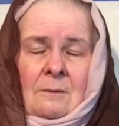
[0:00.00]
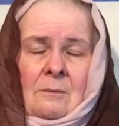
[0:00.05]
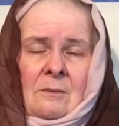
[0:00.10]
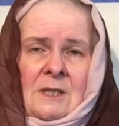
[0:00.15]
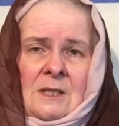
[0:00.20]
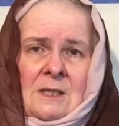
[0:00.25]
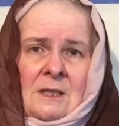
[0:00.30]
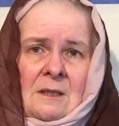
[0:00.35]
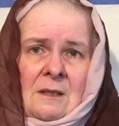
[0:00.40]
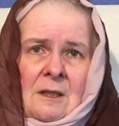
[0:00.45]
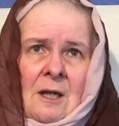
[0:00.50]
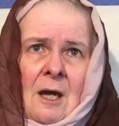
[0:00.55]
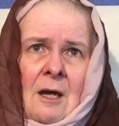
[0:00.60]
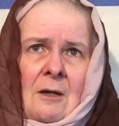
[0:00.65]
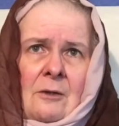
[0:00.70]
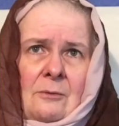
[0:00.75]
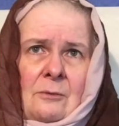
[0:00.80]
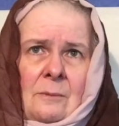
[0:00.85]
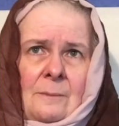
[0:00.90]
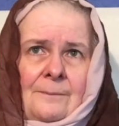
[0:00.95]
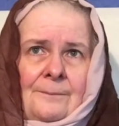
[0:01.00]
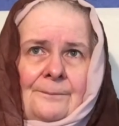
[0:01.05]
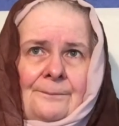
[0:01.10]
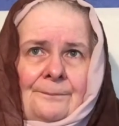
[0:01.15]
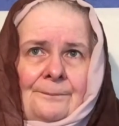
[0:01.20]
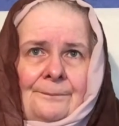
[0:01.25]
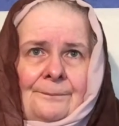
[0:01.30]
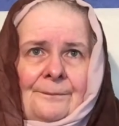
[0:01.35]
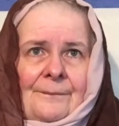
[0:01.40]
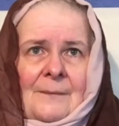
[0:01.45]
We didn't know.
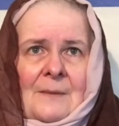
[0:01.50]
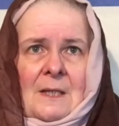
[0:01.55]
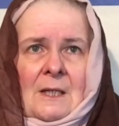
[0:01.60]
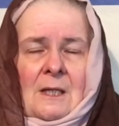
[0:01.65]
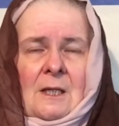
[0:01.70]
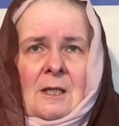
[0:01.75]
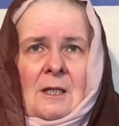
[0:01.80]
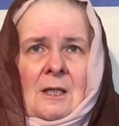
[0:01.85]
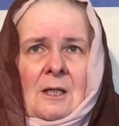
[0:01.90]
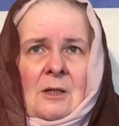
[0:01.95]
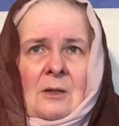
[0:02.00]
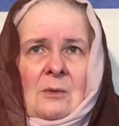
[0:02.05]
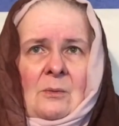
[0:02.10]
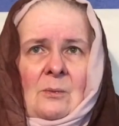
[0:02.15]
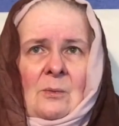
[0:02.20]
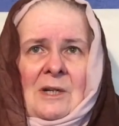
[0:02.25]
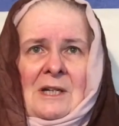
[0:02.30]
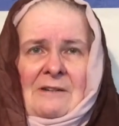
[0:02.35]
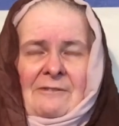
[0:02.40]
When